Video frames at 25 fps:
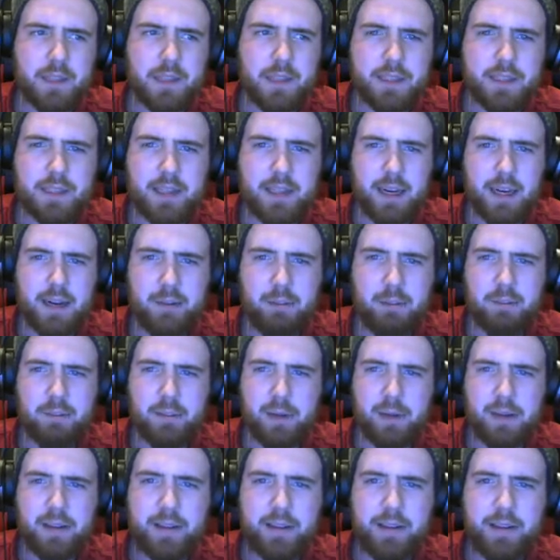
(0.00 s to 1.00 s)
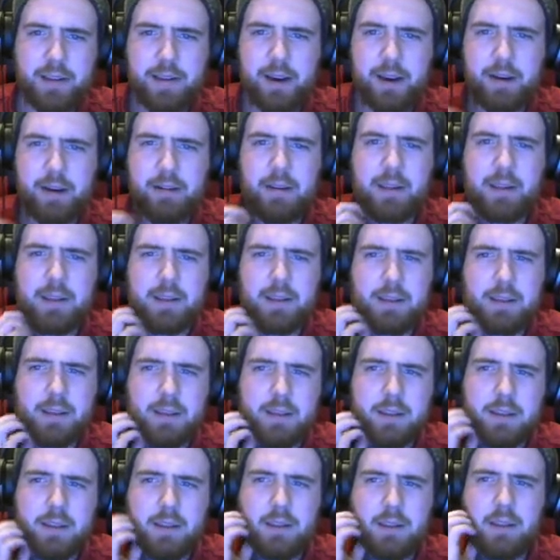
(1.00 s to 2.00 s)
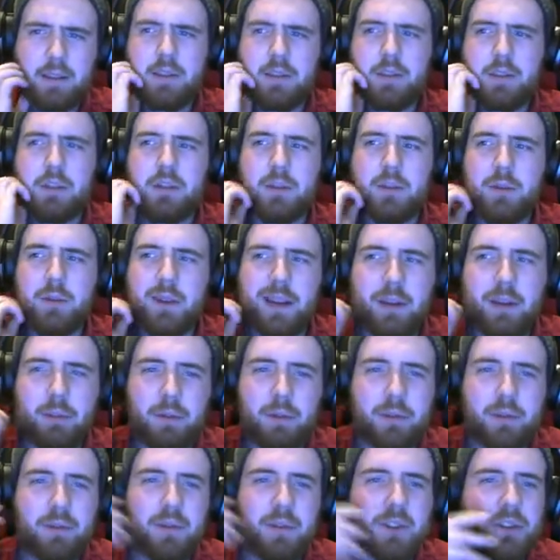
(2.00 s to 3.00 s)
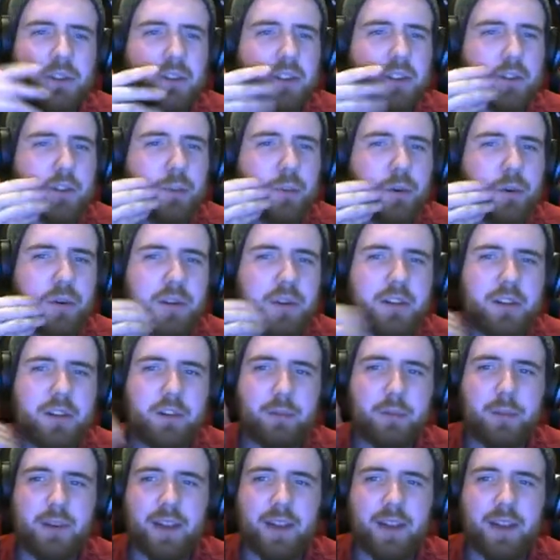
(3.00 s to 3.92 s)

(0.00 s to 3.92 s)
It's getting pretty dark. It's also, like, we've just explored this,